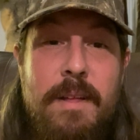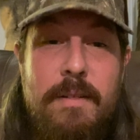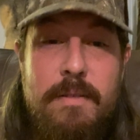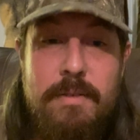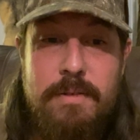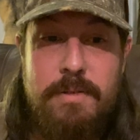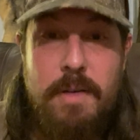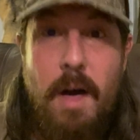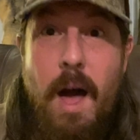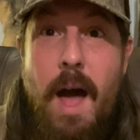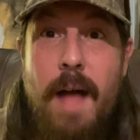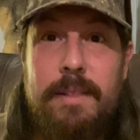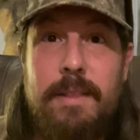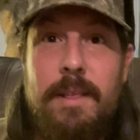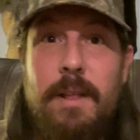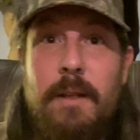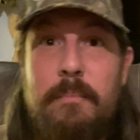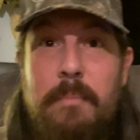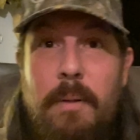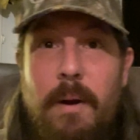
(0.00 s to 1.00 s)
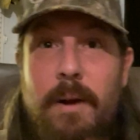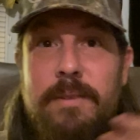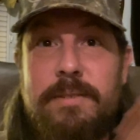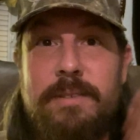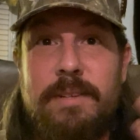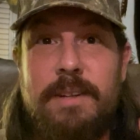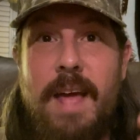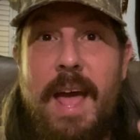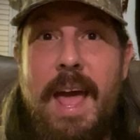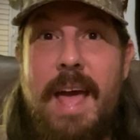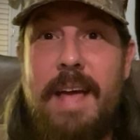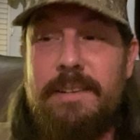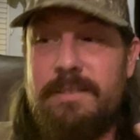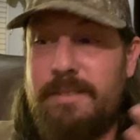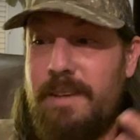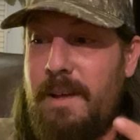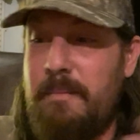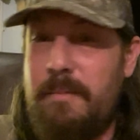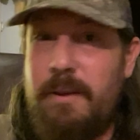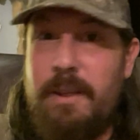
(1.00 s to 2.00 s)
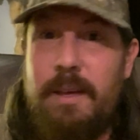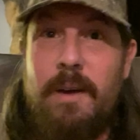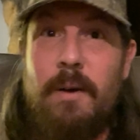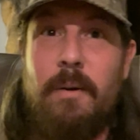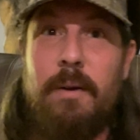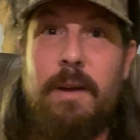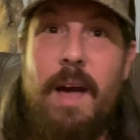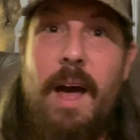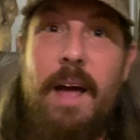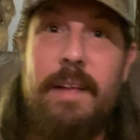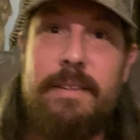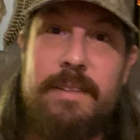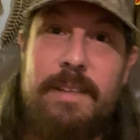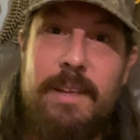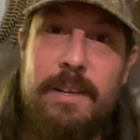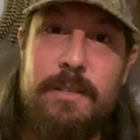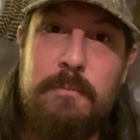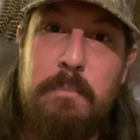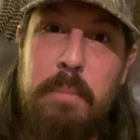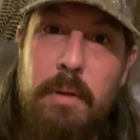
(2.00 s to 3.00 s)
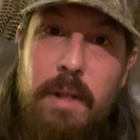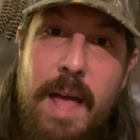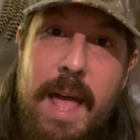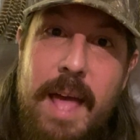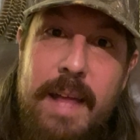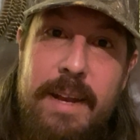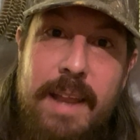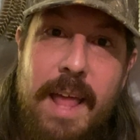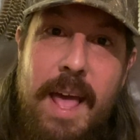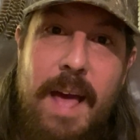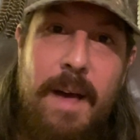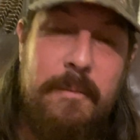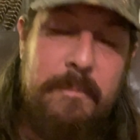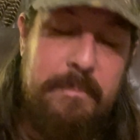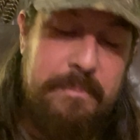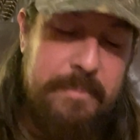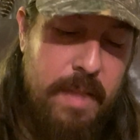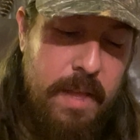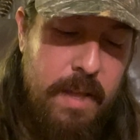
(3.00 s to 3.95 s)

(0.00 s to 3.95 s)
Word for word: thought that a person has, I'm going to go cut this plant down